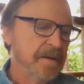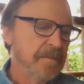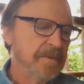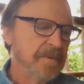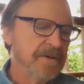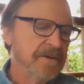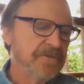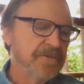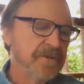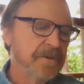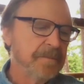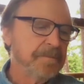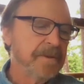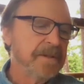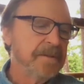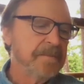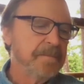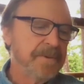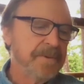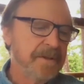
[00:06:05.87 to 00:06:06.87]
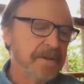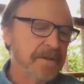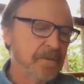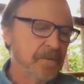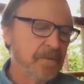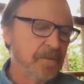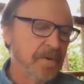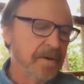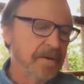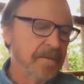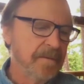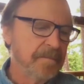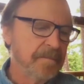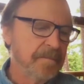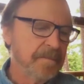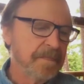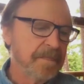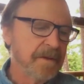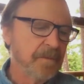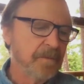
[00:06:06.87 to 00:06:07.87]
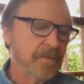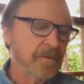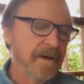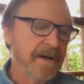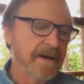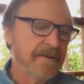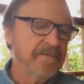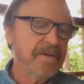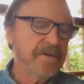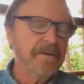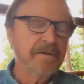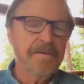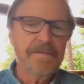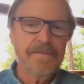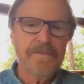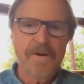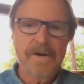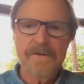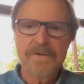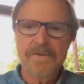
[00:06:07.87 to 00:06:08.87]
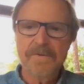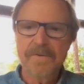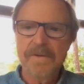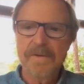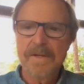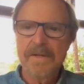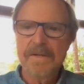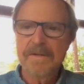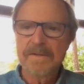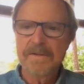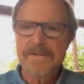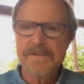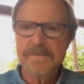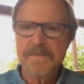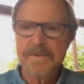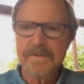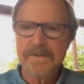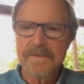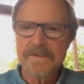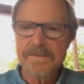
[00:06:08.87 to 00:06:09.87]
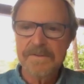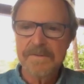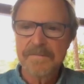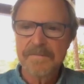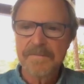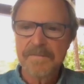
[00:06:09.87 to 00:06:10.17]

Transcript: by simply being aware that we're having a thought-created experience.